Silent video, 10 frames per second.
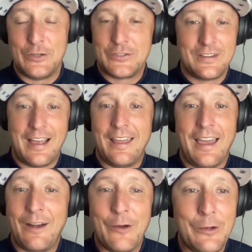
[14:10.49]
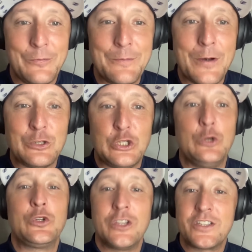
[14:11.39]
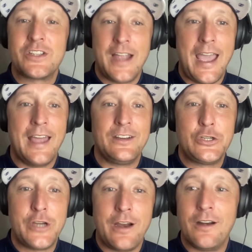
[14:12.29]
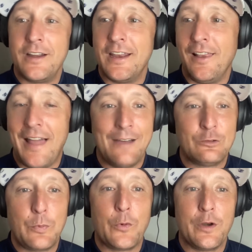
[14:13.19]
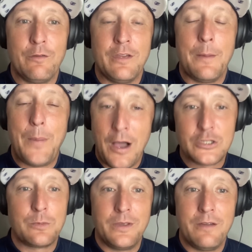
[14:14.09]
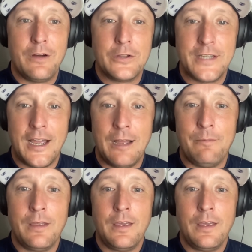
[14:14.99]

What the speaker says: Just, I don't know, the most useless stat shared in a live sporting event possibly of all time